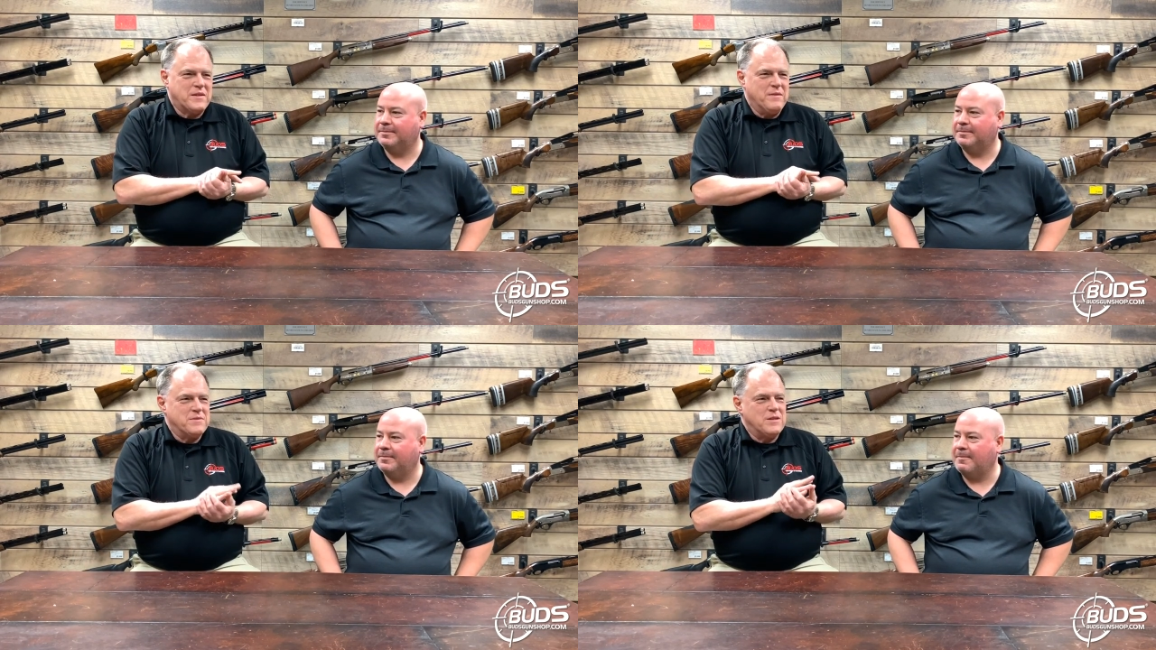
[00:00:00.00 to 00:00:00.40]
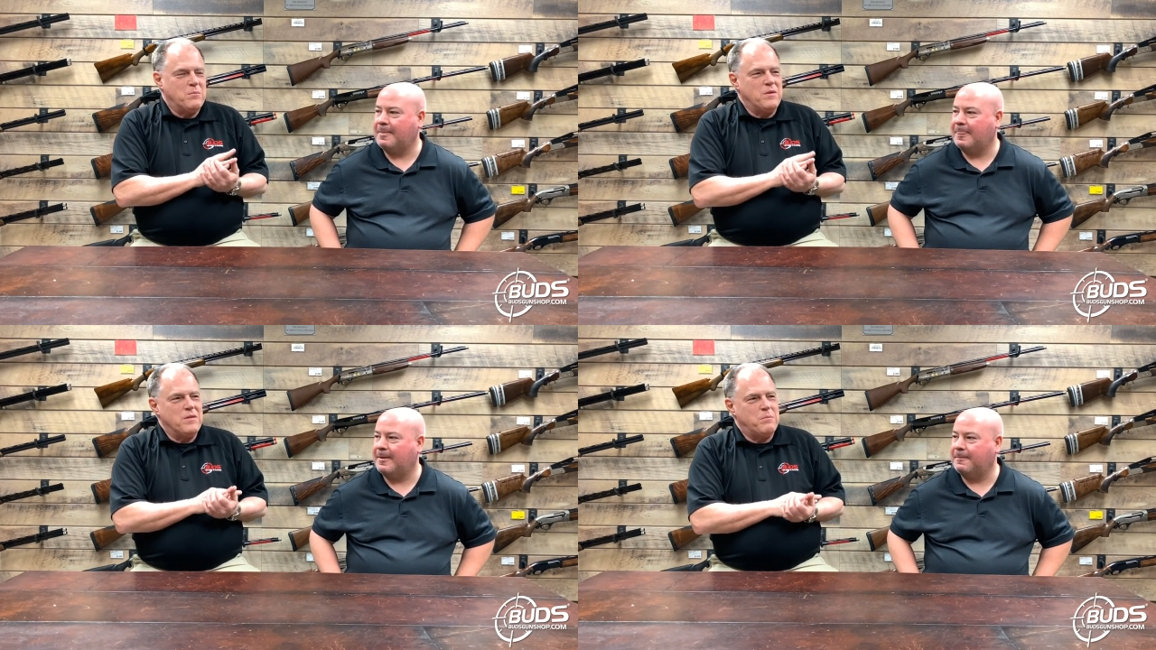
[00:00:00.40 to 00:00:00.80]
Speaker 1: give
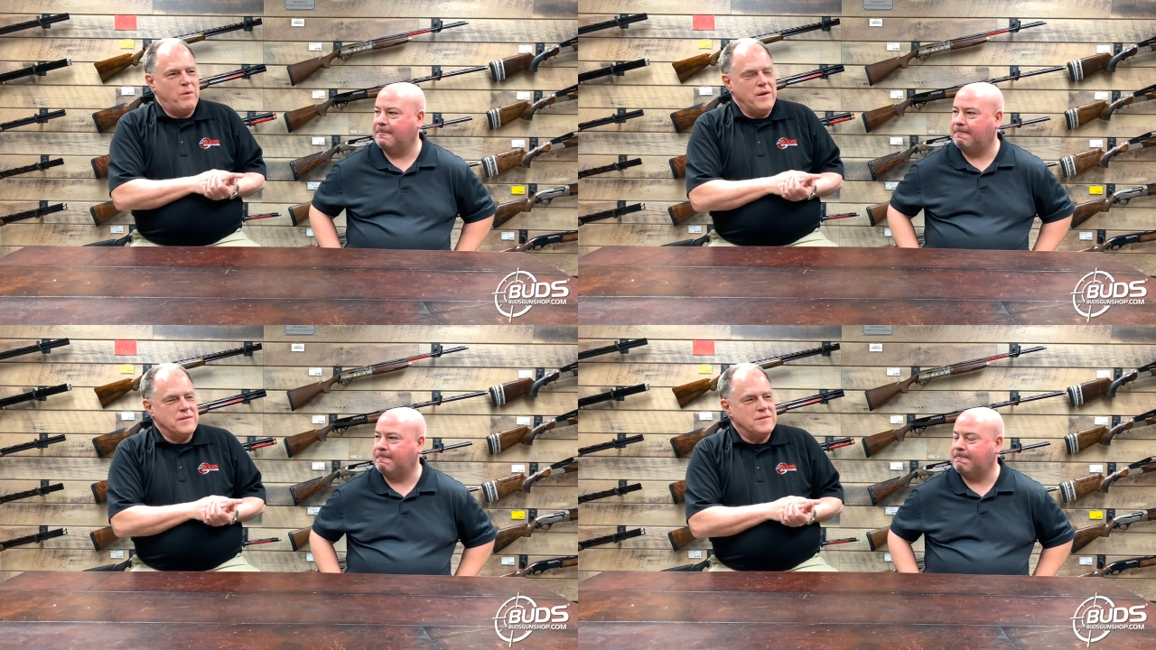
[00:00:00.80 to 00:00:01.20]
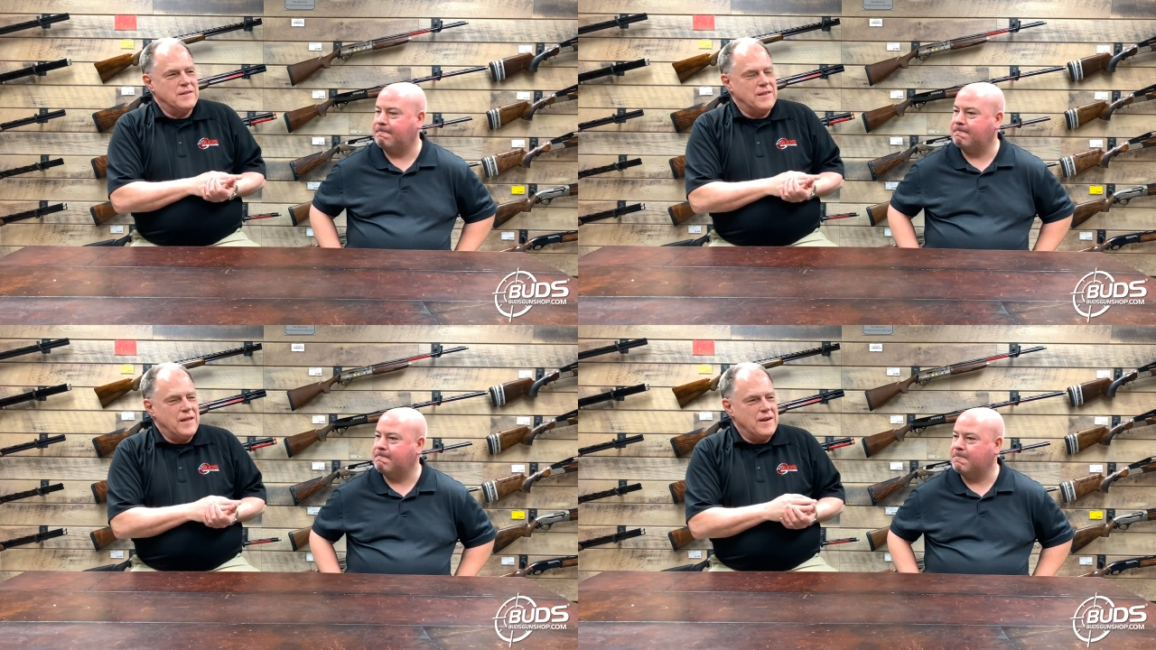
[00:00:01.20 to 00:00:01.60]
someone the price
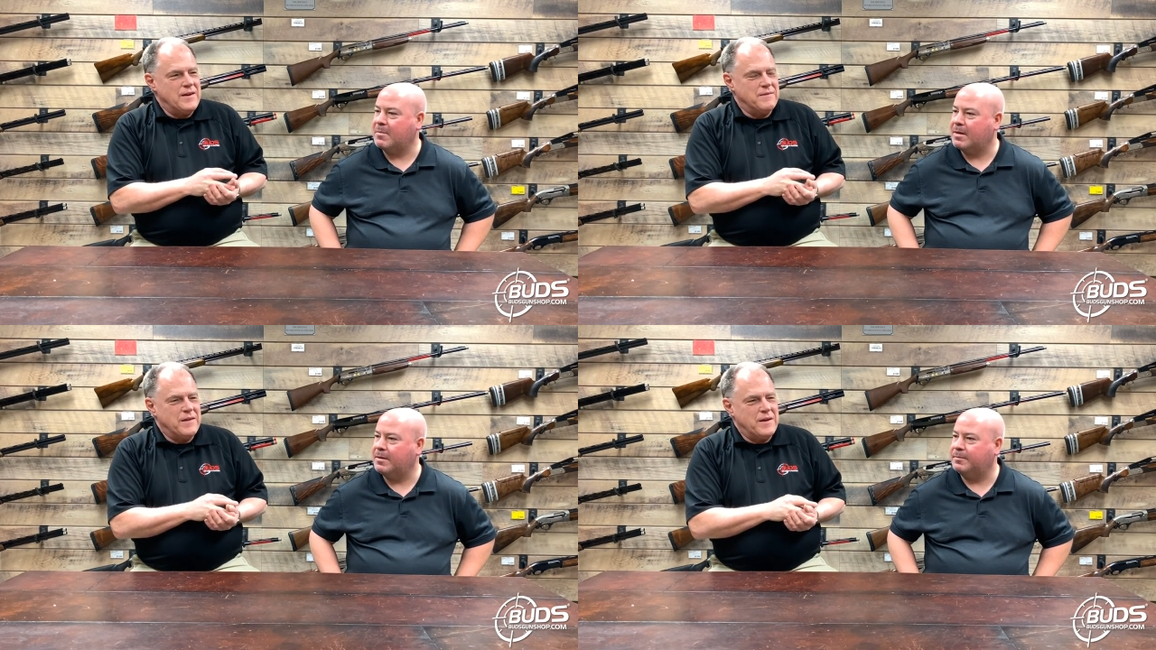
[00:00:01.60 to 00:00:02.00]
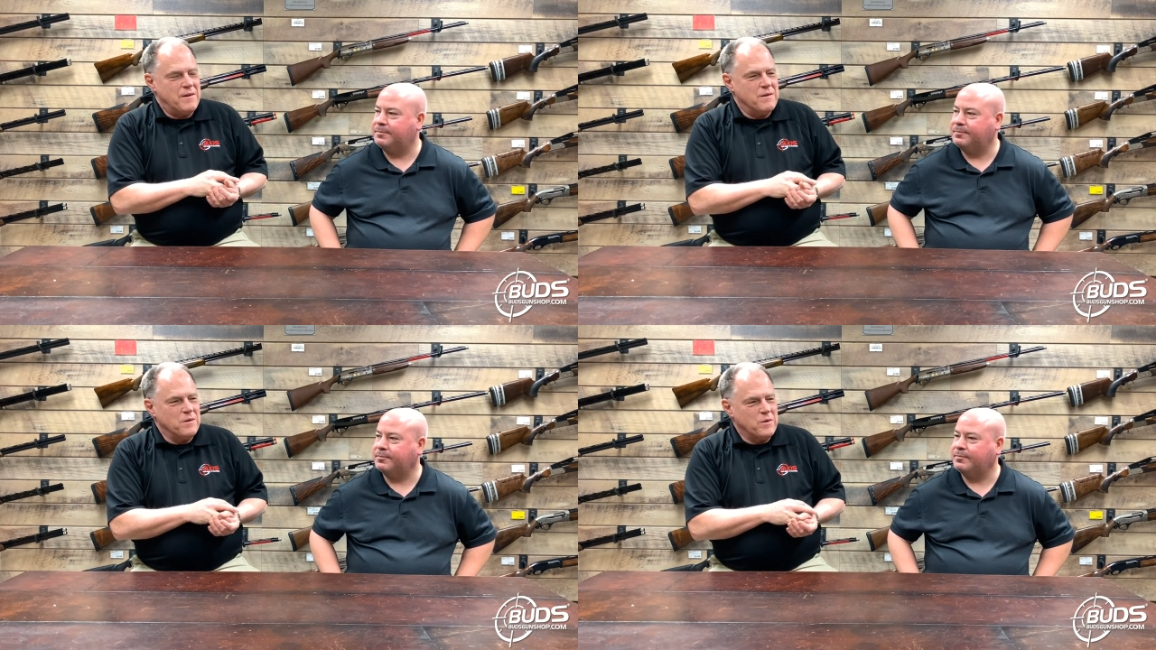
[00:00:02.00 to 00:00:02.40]
that they, they
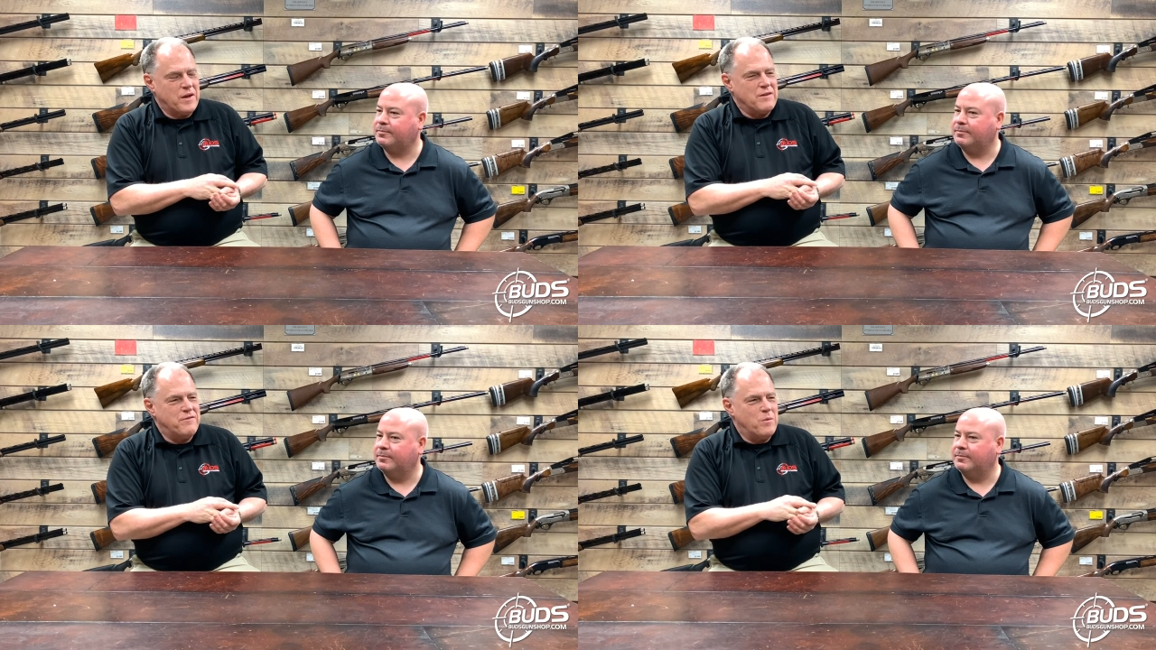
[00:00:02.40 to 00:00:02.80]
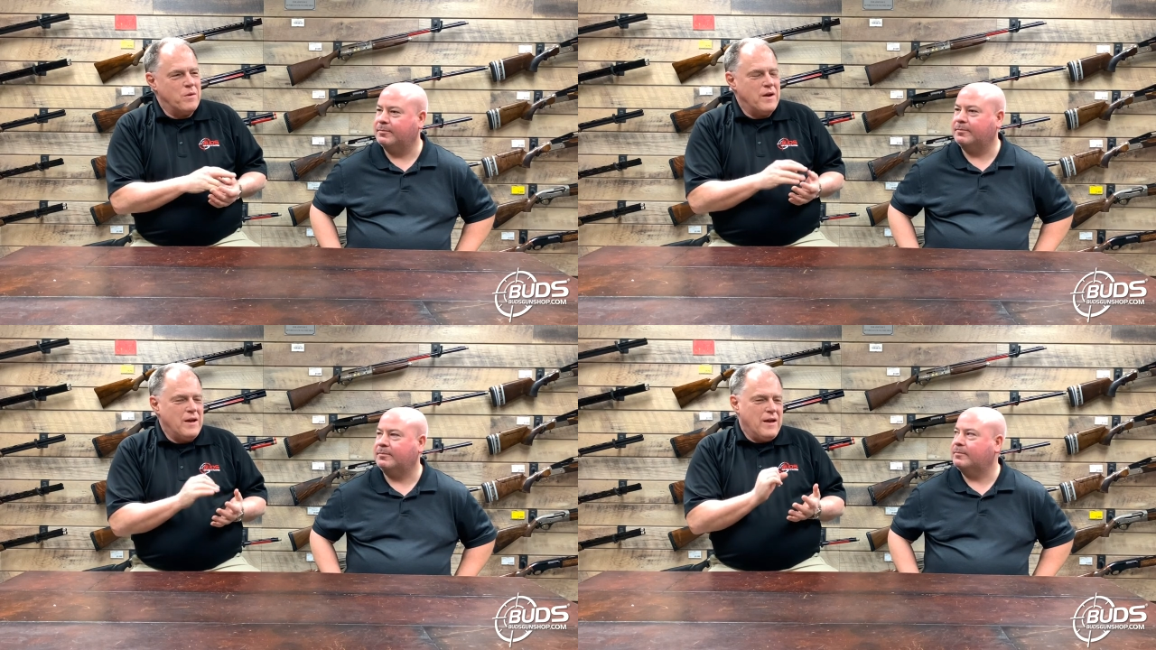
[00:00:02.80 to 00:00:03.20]
are looking
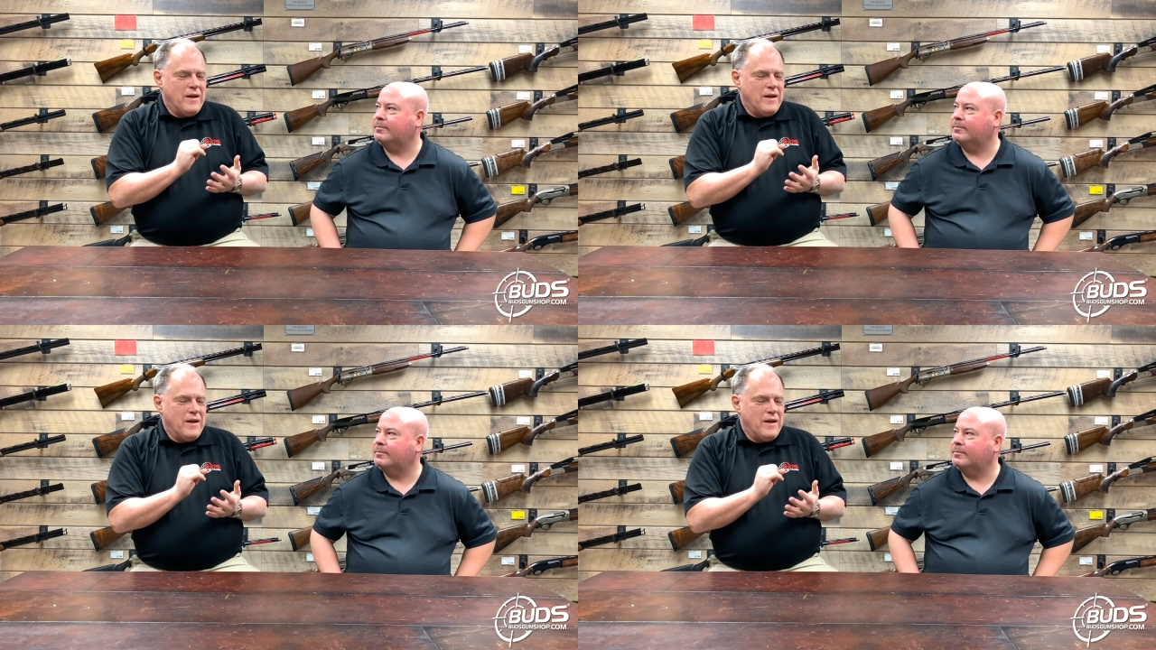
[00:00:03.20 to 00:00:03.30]
for.